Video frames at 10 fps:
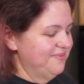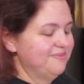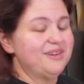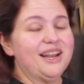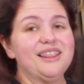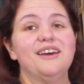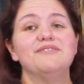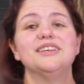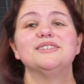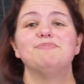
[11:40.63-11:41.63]
But I love
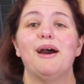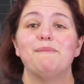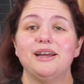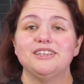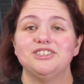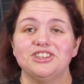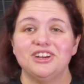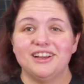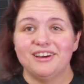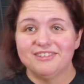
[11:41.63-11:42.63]
this Batman shirt,
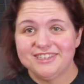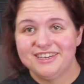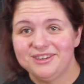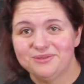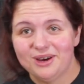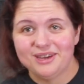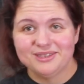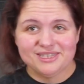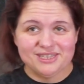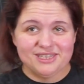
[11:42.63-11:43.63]
and I will tell you why.
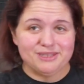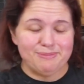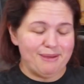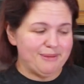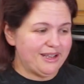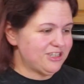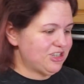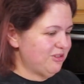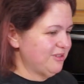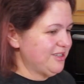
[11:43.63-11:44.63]
So this Batman
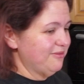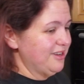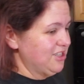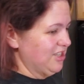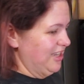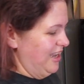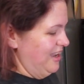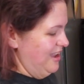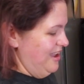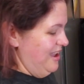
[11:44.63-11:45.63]
shirt was originally
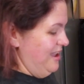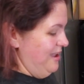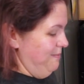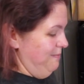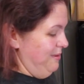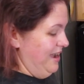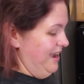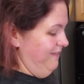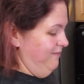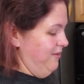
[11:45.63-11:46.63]

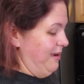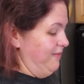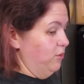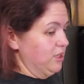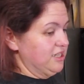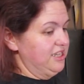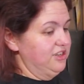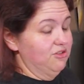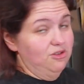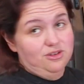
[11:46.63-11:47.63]
bought for my
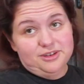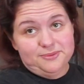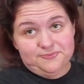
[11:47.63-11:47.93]
14-year-old.